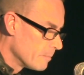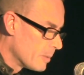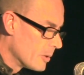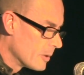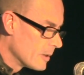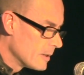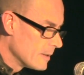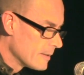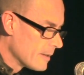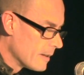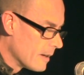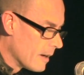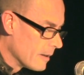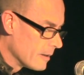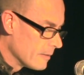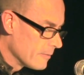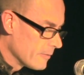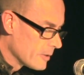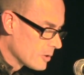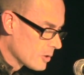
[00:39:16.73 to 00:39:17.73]
Porn is an
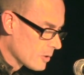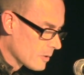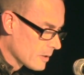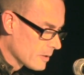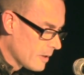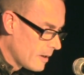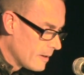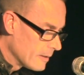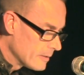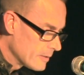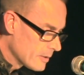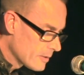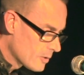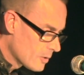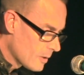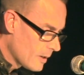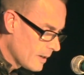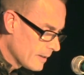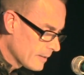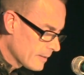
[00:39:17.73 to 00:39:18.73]
artificial
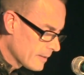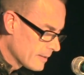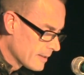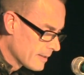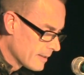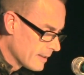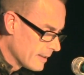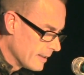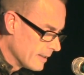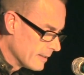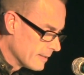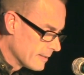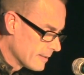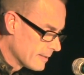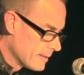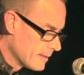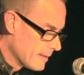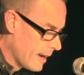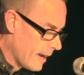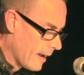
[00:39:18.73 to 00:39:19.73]
construct. It
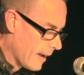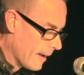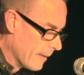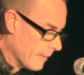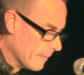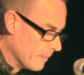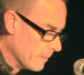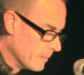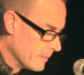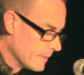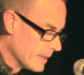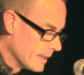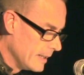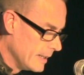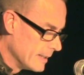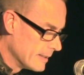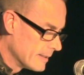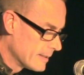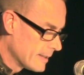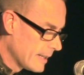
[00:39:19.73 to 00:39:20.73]

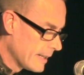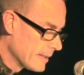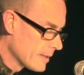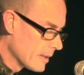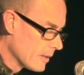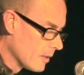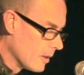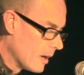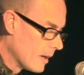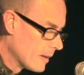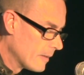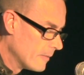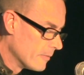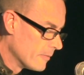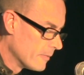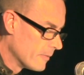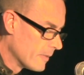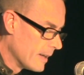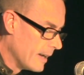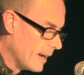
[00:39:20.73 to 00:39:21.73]
takes a lot
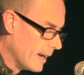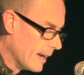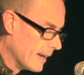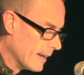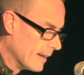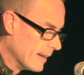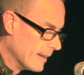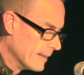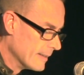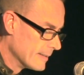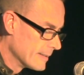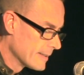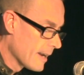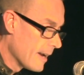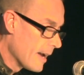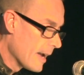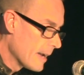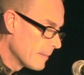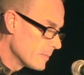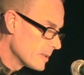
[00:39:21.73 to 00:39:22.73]
of
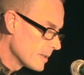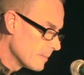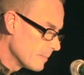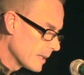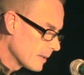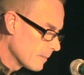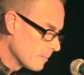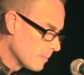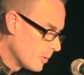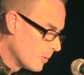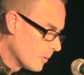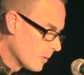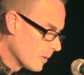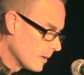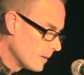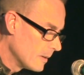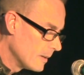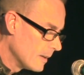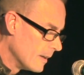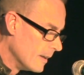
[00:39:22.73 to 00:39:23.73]
time to make a
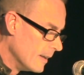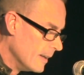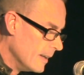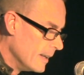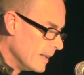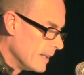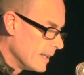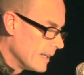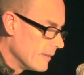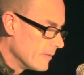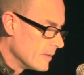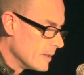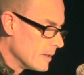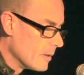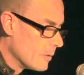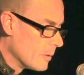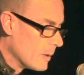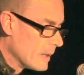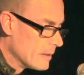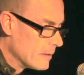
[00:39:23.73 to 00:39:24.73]
porn. Even
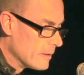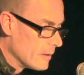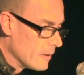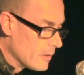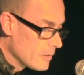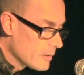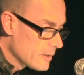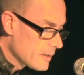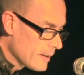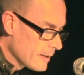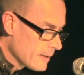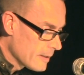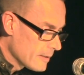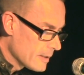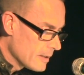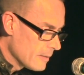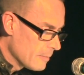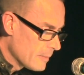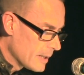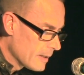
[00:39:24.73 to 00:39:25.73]
though it looks like a
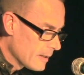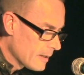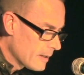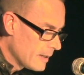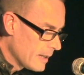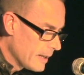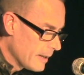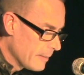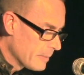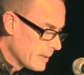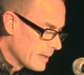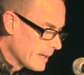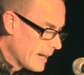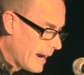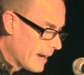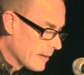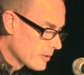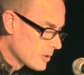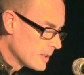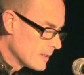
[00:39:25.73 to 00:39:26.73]
2-minute clip, it
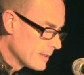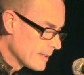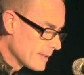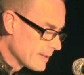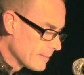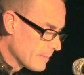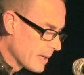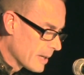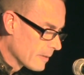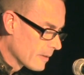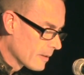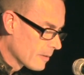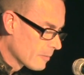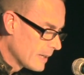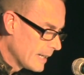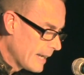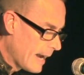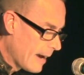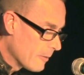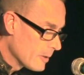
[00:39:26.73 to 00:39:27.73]
actually takes about
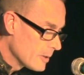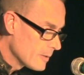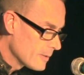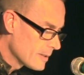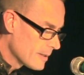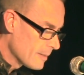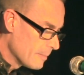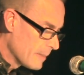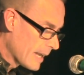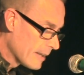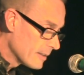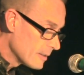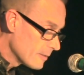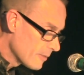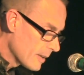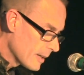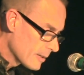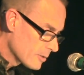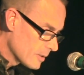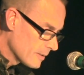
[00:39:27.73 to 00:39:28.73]
3 hours to
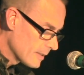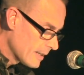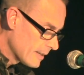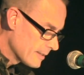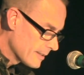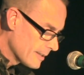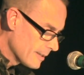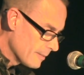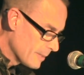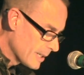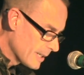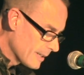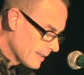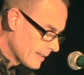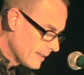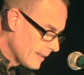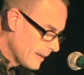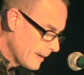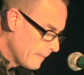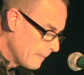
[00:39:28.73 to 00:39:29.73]
manufacture that
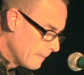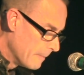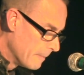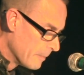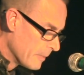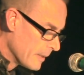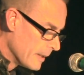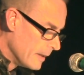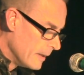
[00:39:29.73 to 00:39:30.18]
2-minute clip.